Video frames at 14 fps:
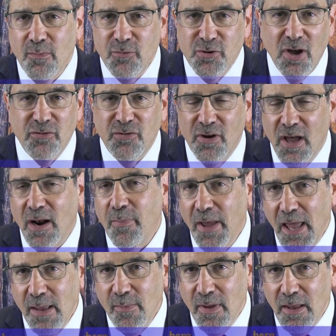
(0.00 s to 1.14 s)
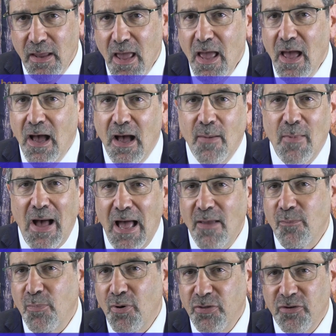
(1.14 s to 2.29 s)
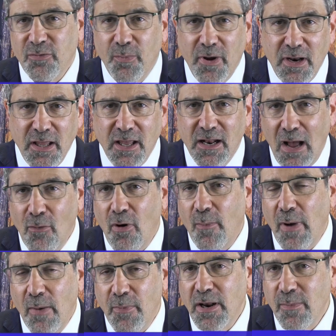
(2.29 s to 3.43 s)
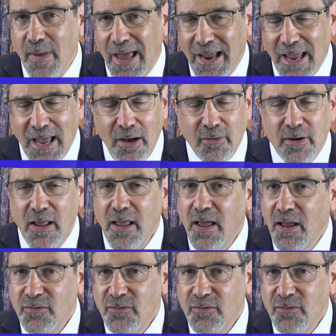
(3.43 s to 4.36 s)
Judge, you got to pay me. I put this money in, I want my money back out.